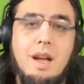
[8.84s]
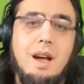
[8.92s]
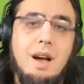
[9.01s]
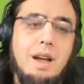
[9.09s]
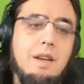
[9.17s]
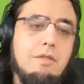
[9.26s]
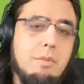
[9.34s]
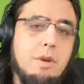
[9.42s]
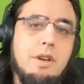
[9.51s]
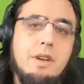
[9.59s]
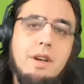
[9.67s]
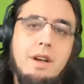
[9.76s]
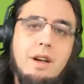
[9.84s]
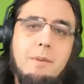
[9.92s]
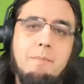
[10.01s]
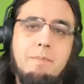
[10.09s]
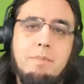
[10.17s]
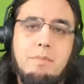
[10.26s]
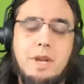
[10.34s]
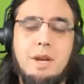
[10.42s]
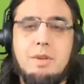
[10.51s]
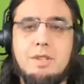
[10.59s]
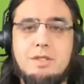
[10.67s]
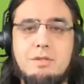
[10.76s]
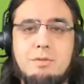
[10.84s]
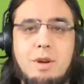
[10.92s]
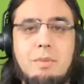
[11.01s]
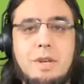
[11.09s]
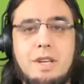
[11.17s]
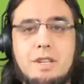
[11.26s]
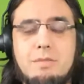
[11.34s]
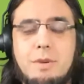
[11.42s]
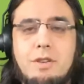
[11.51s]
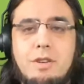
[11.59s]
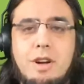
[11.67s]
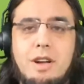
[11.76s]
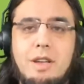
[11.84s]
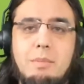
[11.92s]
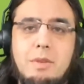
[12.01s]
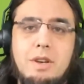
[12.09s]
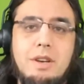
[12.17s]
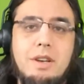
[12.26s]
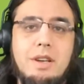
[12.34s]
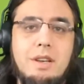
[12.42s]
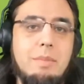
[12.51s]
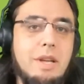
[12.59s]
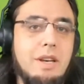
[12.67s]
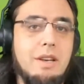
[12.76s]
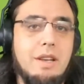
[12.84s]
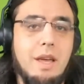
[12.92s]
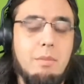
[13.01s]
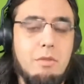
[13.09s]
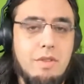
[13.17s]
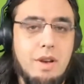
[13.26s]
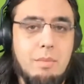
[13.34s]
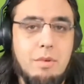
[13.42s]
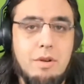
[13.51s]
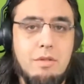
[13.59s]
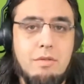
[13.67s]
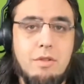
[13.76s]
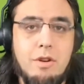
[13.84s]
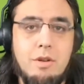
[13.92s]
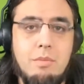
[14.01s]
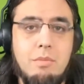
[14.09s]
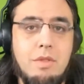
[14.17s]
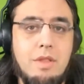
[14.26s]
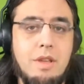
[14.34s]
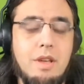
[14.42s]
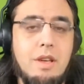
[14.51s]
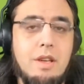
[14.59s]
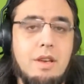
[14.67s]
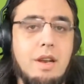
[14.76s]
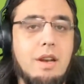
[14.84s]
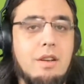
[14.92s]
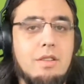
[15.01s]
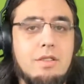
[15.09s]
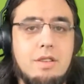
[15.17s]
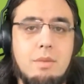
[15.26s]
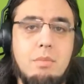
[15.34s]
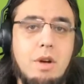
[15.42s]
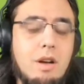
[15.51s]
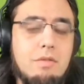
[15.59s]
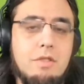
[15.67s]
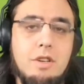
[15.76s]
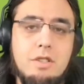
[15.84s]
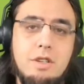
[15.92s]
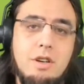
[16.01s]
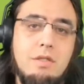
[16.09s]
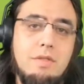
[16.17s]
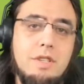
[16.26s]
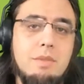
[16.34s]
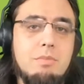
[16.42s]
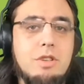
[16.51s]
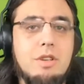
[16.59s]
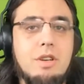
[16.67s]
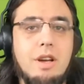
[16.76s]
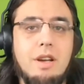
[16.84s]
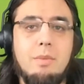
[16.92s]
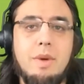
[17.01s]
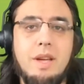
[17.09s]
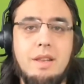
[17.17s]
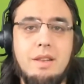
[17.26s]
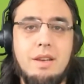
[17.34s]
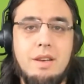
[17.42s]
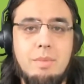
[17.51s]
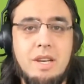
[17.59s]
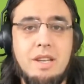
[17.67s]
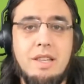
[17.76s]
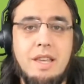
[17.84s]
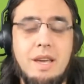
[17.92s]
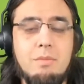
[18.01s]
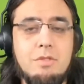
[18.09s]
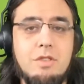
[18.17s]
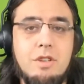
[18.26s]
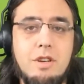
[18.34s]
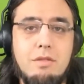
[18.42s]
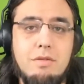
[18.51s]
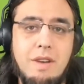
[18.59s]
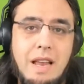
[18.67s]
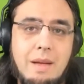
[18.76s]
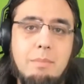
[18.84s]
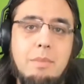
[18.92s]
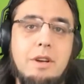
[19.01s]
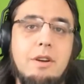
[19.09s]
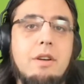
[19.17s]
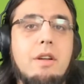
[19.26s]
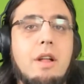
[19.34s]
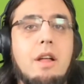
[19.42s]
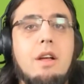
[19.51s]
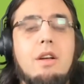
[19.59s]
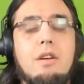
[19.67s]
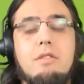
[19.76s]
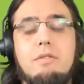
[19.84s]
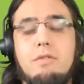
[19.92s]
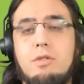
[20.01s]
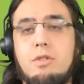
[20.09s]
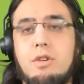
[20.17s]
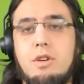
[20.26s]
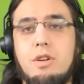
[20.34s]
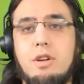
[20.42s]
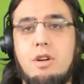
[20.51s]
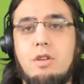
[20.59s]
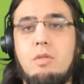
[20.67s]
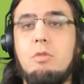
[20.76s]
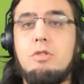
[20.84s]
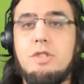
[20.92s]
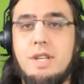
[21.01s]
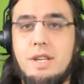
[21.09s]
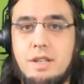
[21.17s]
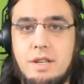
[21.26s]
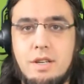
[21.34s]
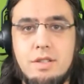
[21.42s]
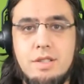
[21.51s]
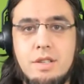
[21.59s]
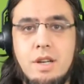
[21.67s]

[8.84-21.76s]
Hi, everybody. My name is Rami Ismail. I'm an independent game developer from the Netherlands. I'm half Dutch, half Egyptian. I ran an independent game studio Vlaambeer for almost 10 years.